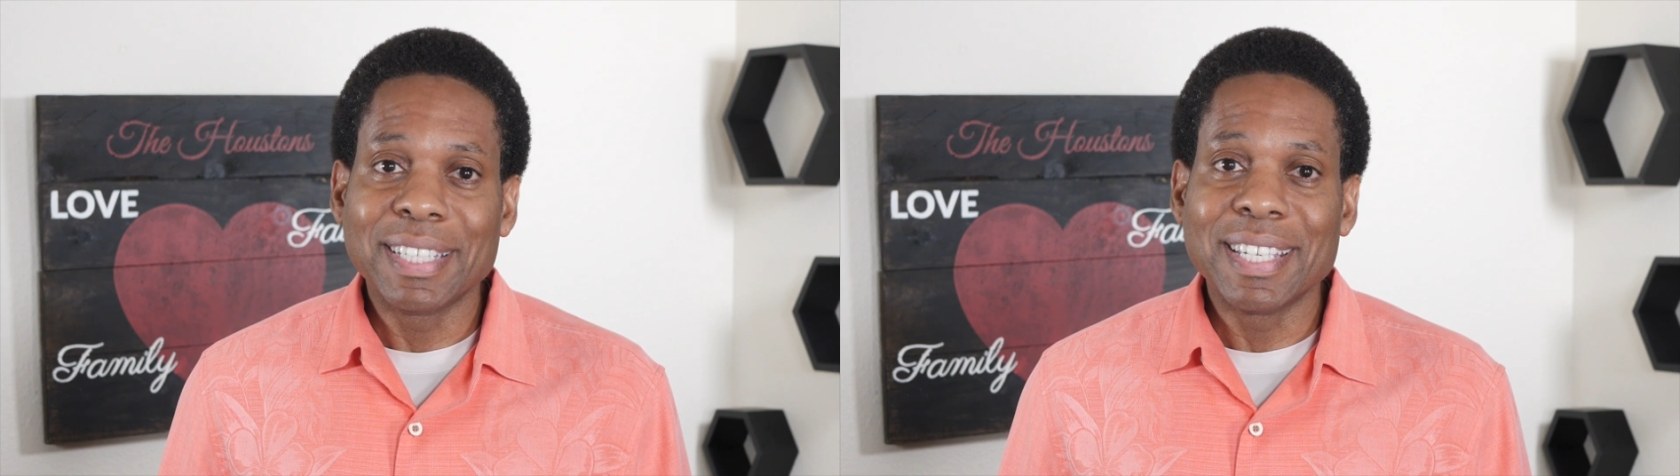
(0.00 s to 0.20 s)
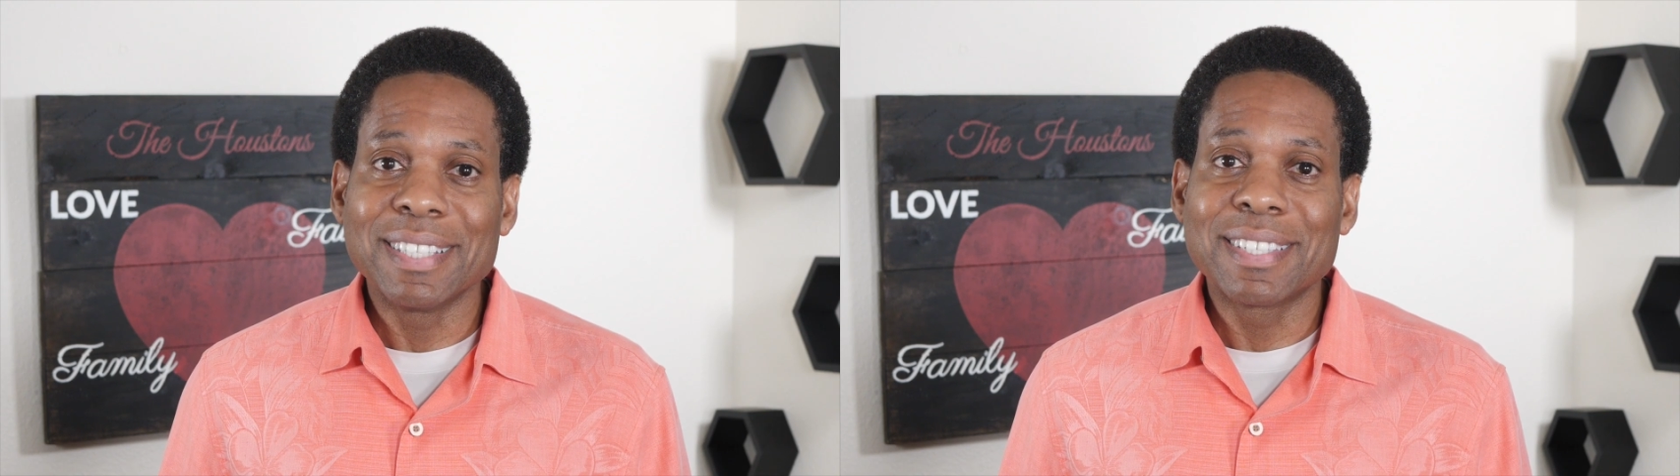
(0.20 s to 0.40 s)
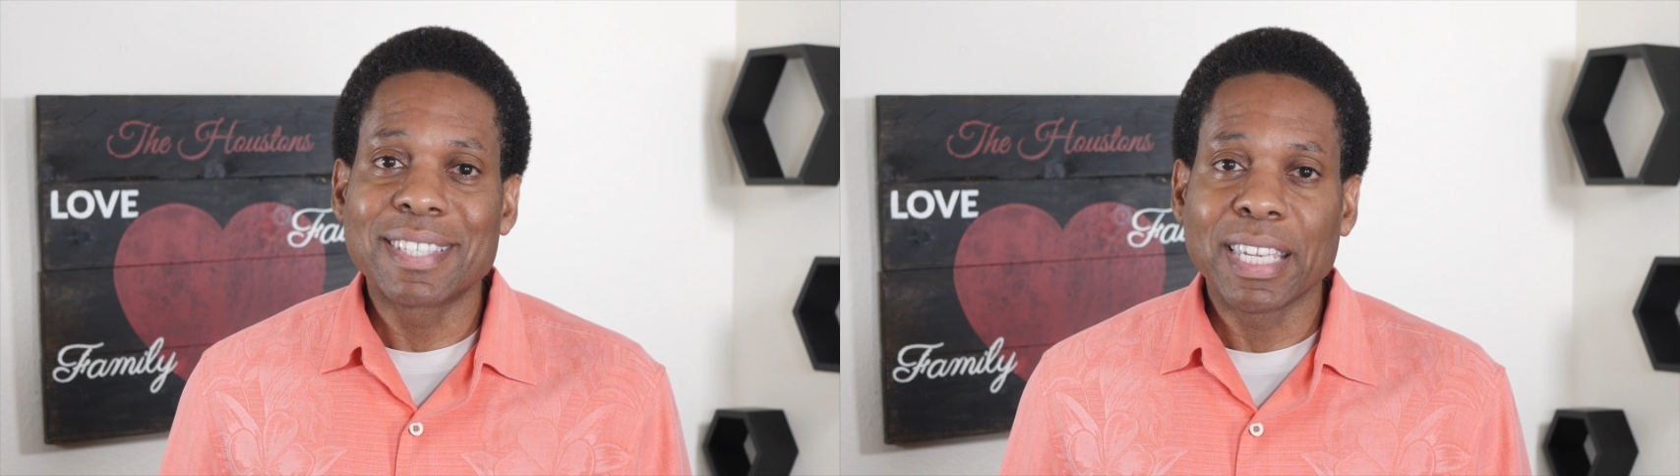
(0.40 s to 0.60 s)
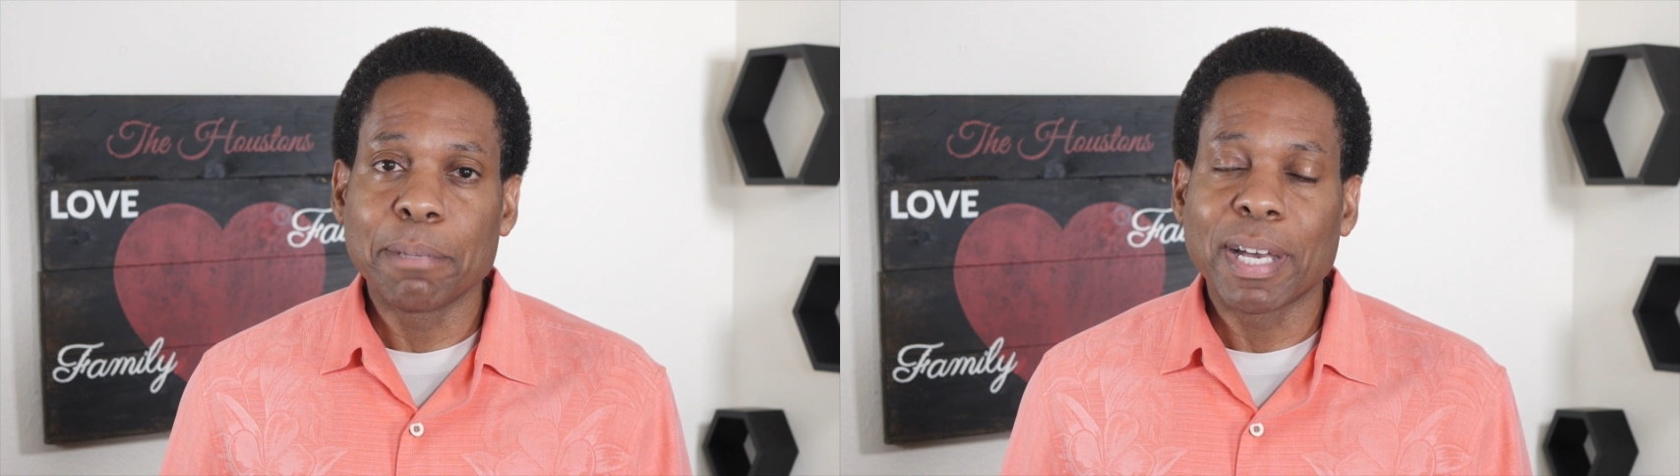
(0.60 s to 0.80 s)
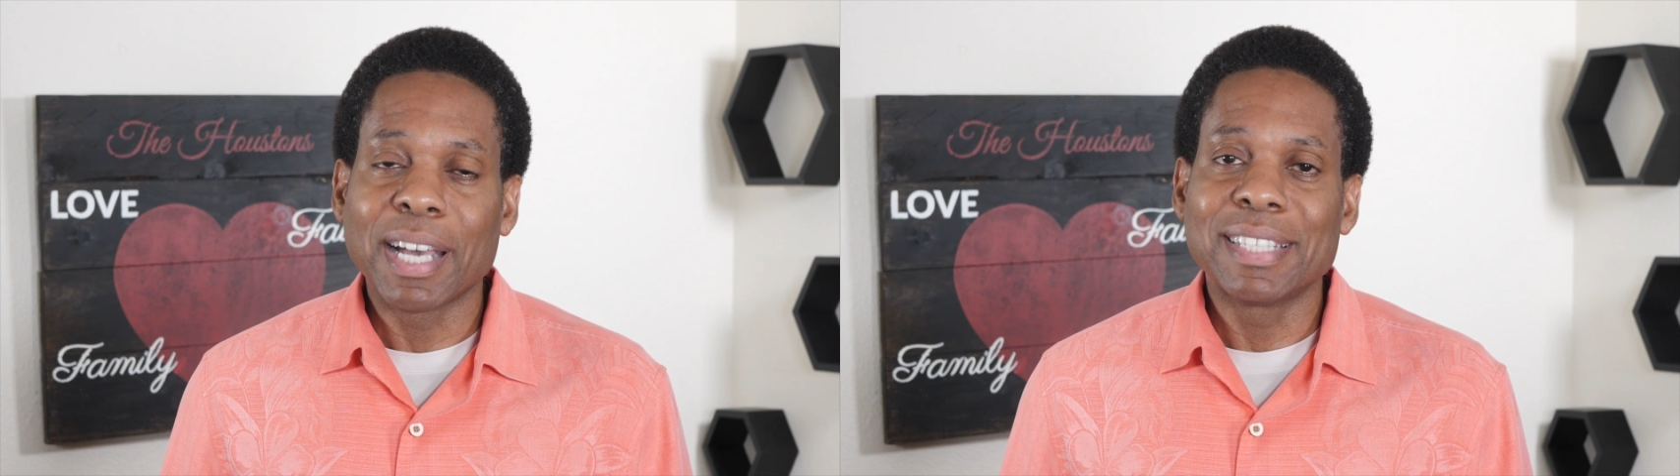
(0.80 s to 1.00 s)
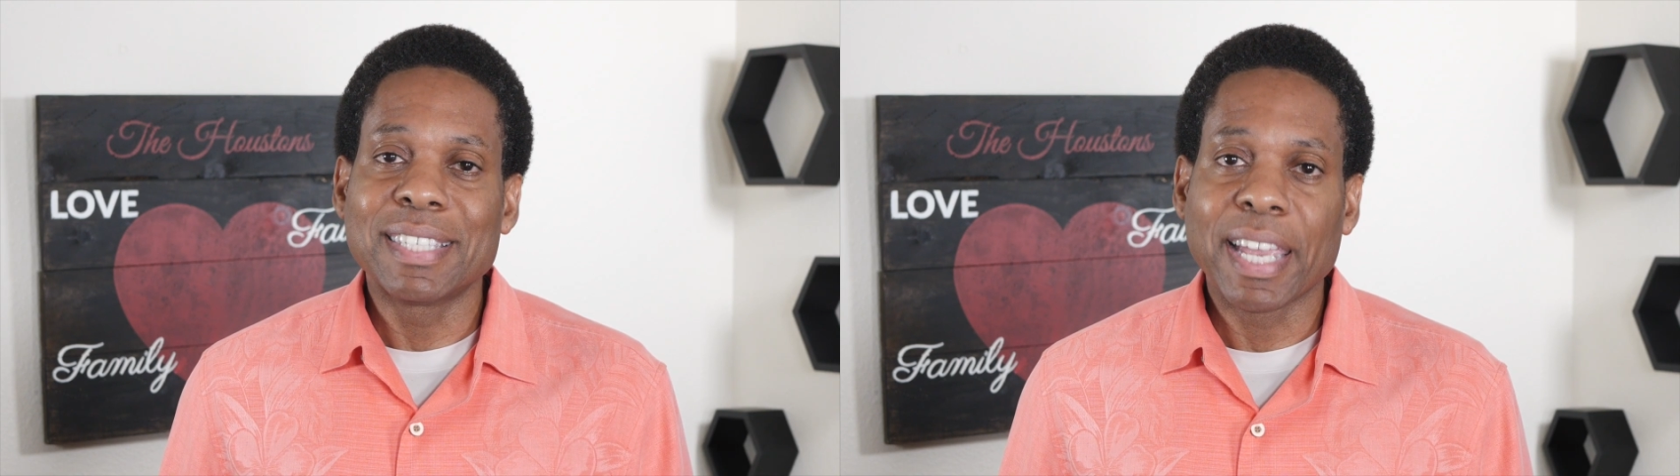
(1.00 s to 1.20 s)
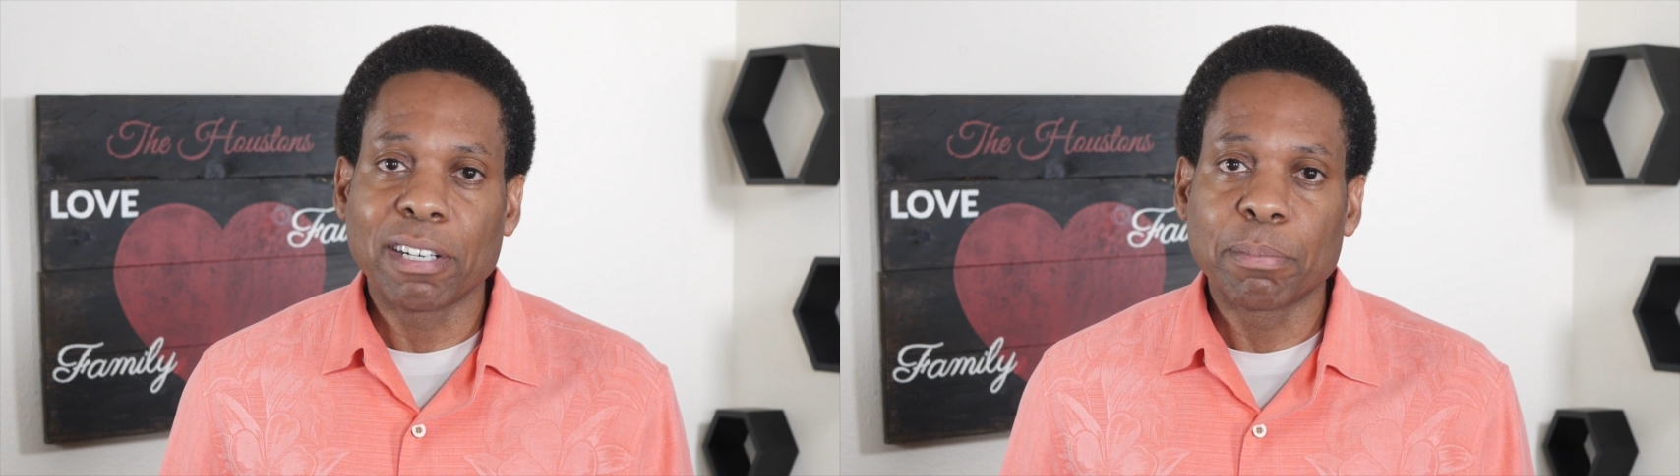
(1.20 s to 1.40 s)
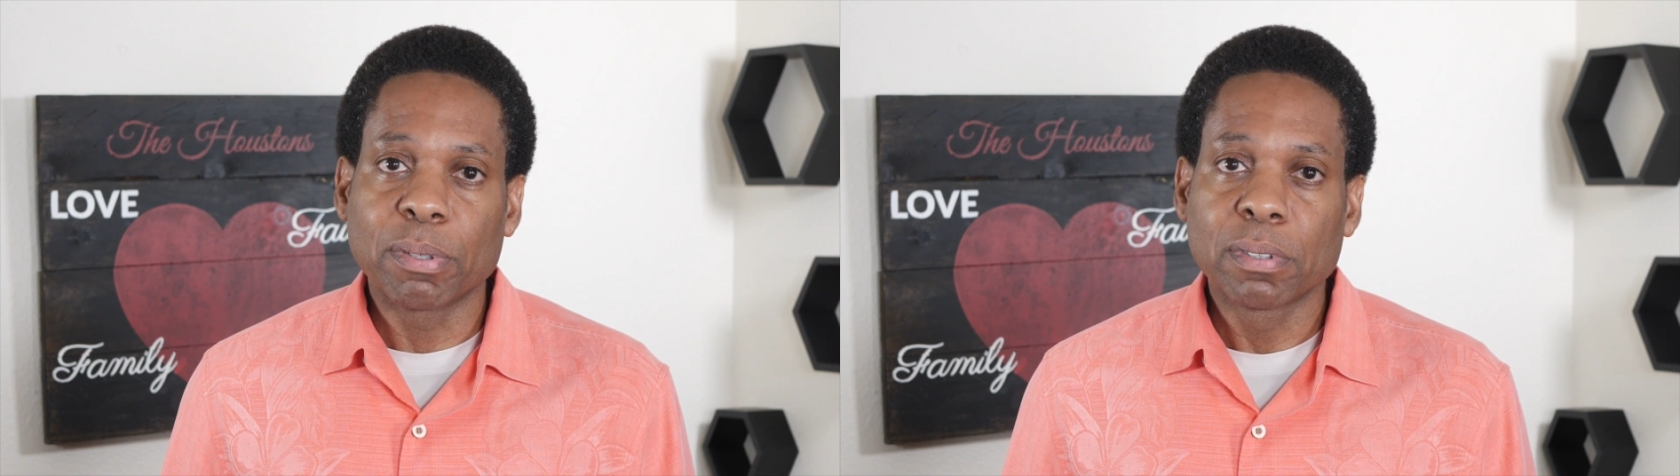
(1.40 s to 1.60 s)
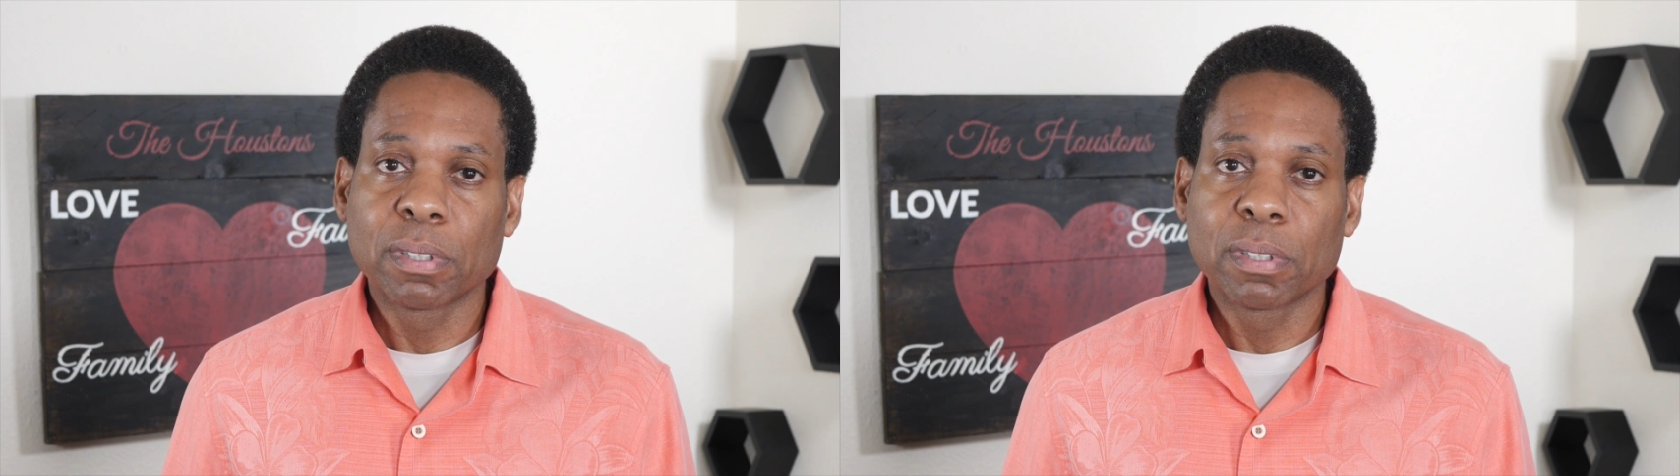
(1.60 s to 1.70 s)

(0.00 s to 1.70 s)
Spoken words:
didn't seem attainable.